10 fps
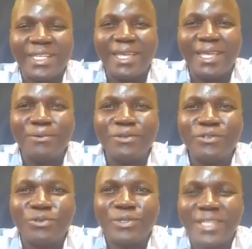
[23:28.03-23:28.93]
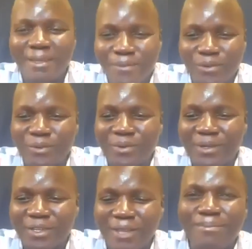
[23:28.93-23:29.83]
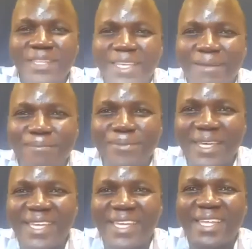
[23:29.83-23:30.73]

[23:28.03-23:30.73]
able to keep the